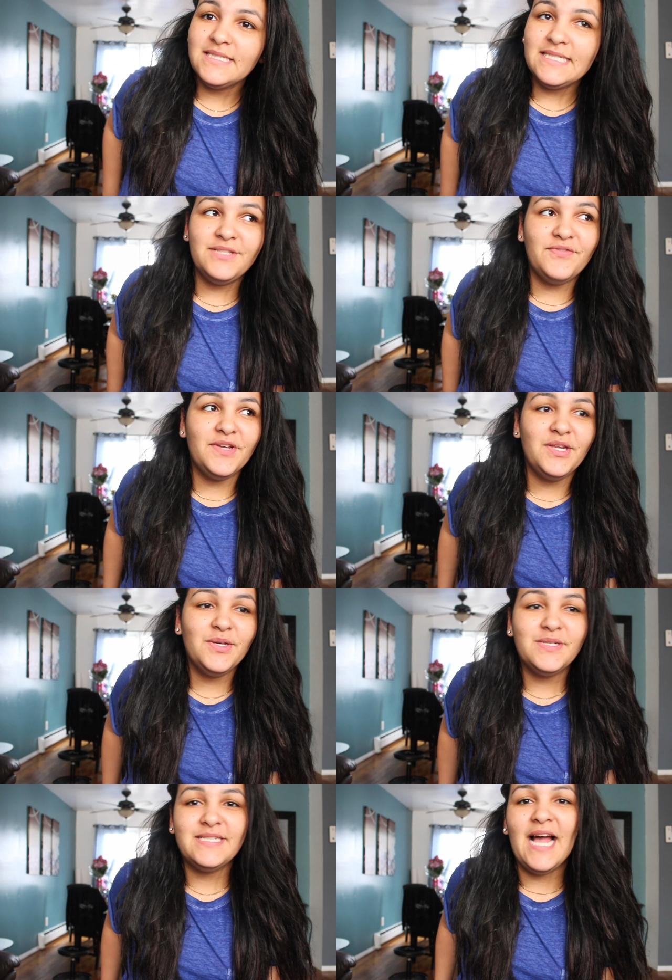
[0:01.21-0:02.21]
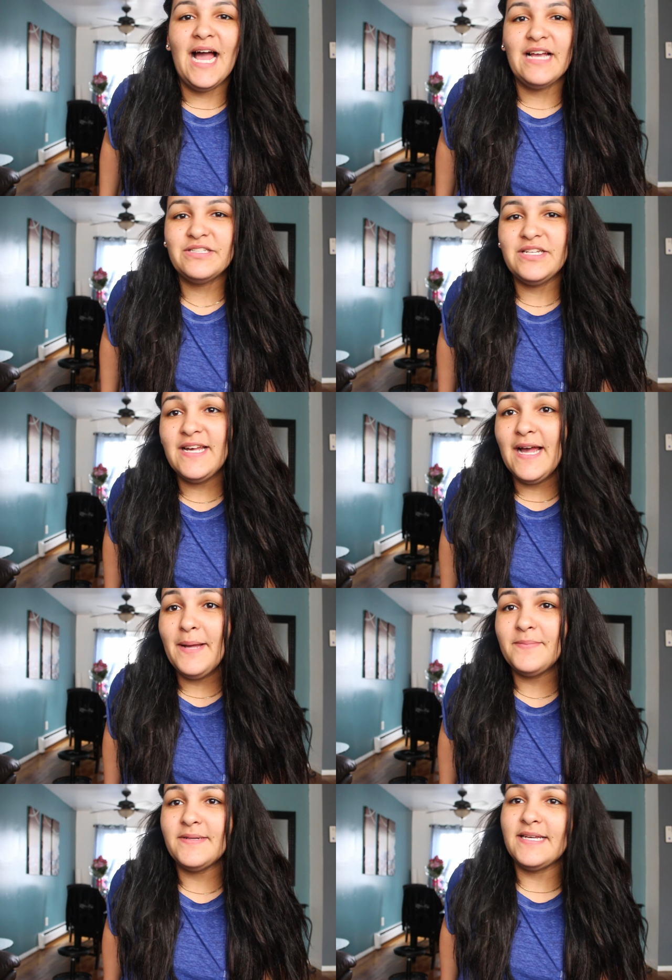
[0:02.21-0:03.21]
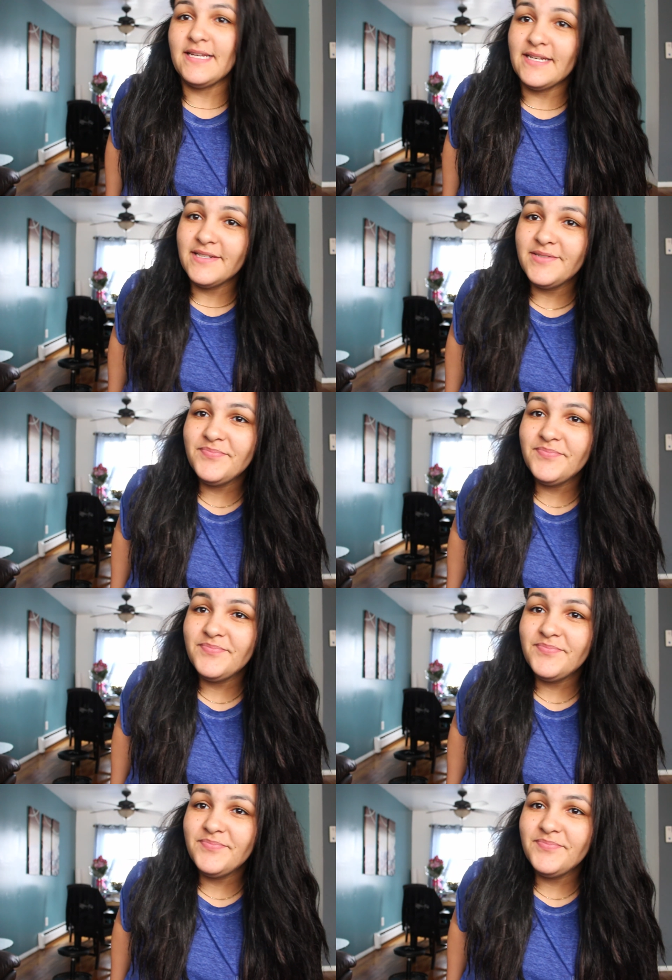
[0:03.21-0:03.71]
This video is actually happening.